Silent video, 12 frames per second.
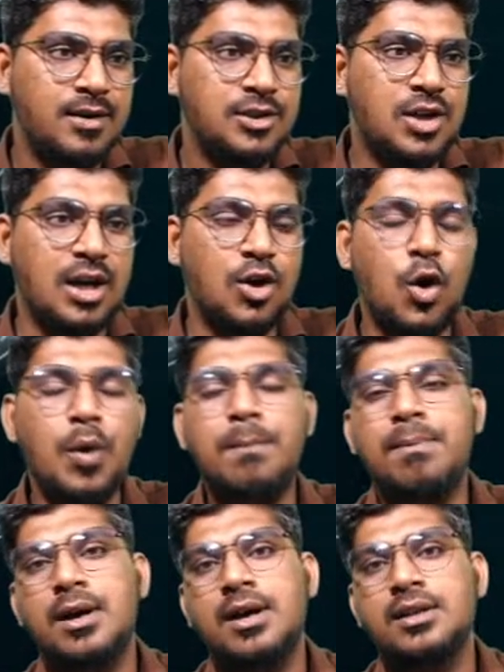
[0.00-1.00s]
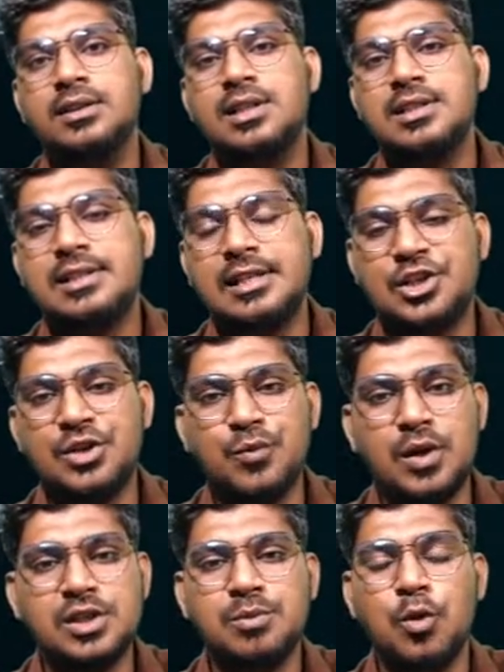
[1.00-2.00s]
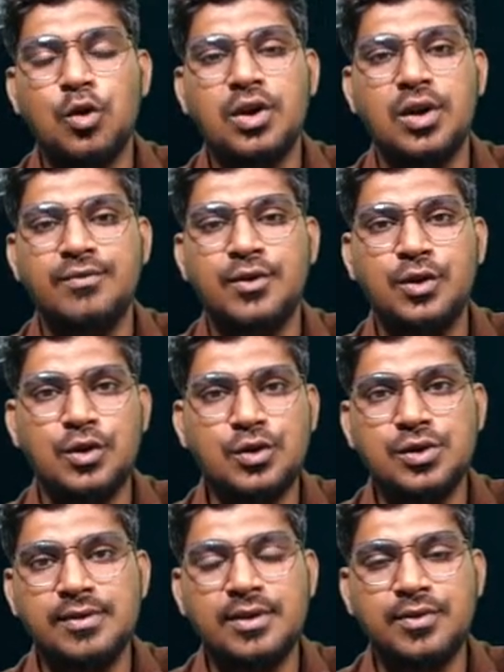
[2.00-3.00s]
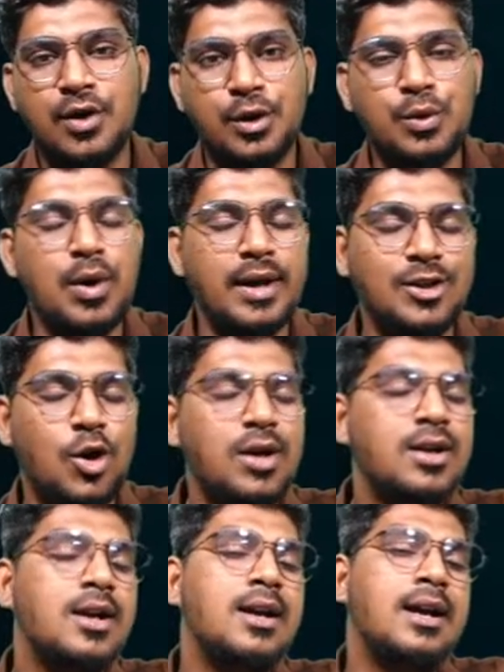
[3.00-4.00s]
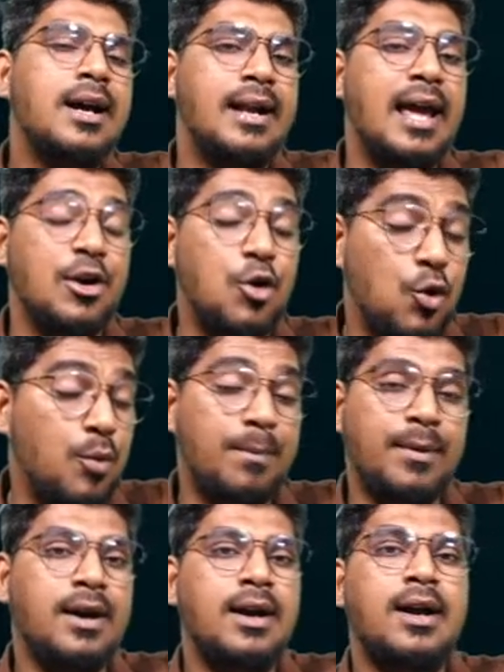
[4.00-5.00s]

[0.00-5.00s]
So I hope this session was more useful for you, I thought, and I hope.